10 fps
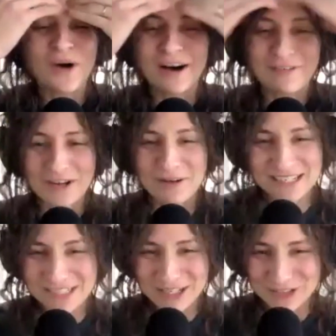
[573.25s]
often on my
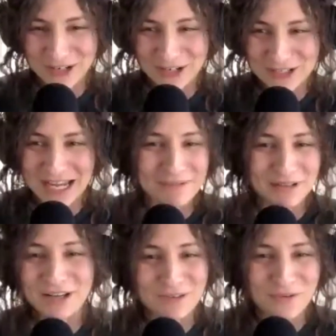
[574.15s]
sales calls, I'm a
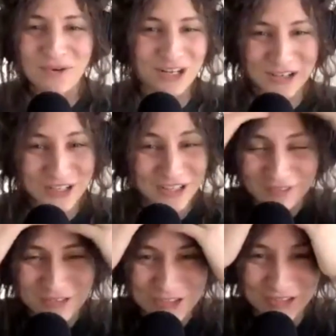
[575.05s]
level 1 or a
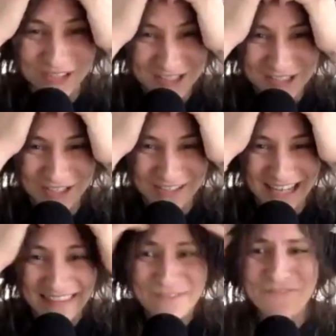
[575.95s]
level 2 listener, right?
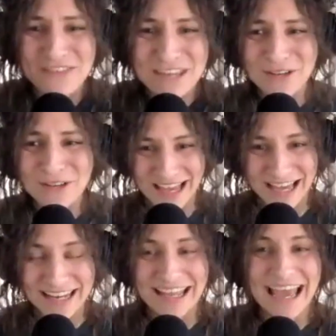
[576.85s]
And they feel
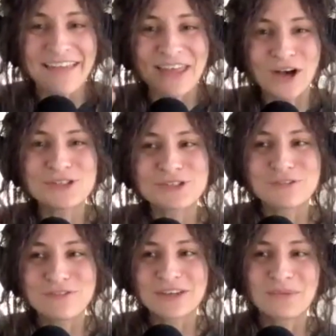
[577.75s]
that. And they also
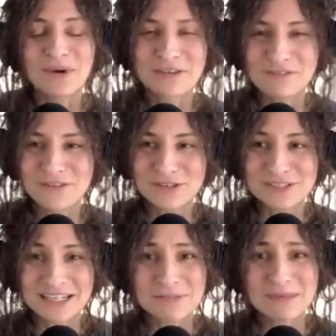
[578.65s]
feel what it feels
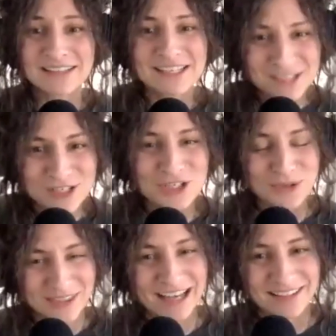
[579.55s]
like to be listened to
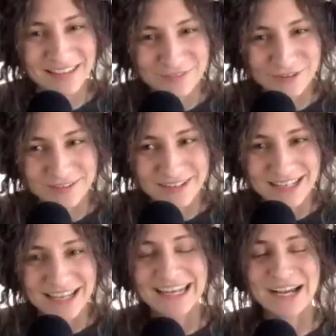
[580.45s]
at that level
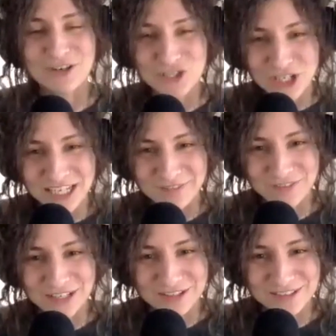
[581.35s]
and how shitty it
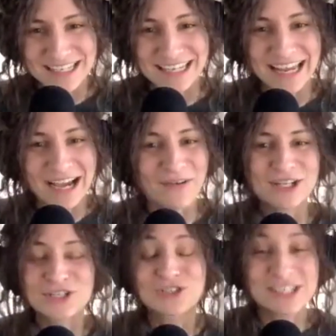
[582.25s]
feels and how
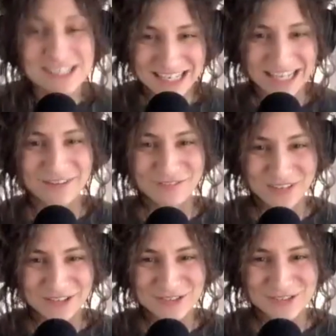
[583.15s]
untrusting it
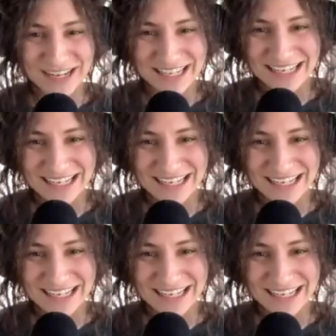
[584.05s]
feels, right?